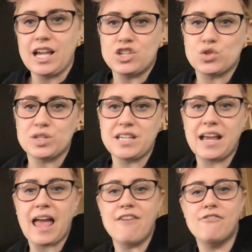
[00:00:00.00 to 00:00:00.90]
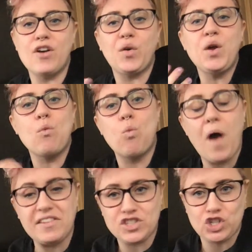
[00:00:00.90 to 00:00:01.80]
interesting and very
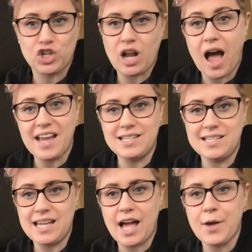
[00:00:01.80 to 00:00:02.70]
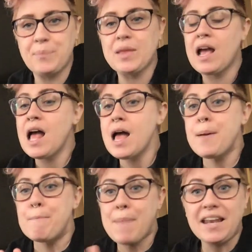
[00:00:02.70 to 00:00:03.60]
Western idea.
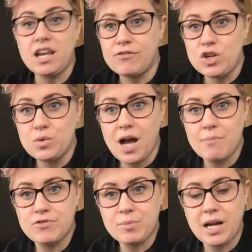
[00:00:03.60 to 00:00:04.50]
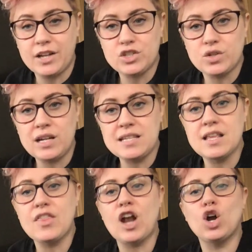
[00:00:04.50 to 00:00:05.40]
Many of you come from countries
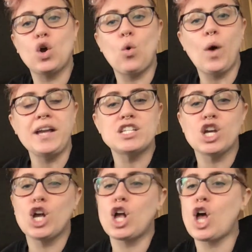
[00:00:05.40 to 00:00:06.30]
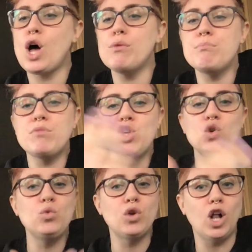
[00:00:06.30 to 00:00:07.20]
that are quite
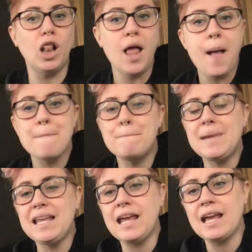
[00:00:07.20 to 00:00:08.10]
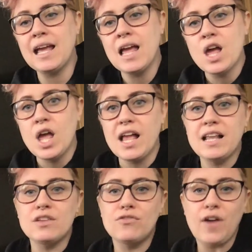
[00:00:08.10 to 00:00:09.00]
communal, meaning it
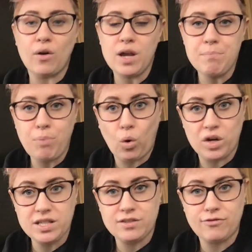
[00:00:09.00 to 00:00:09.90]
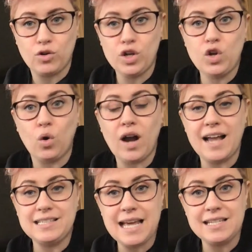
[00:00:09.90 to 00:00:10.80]
is very important for your
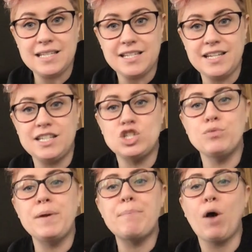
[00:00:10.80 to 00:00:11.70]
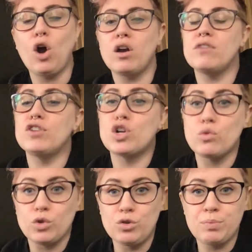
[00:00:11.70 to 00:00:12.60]
identity to be part of a
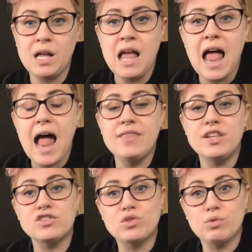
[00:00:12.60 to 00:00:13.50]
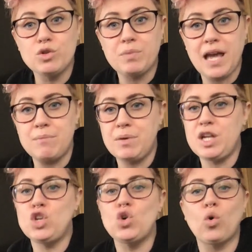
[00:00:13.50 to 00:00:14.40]
group. And this group can be
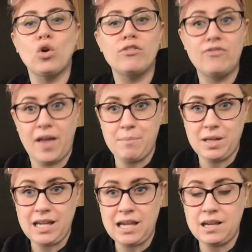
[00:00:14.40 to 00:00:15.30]
your family,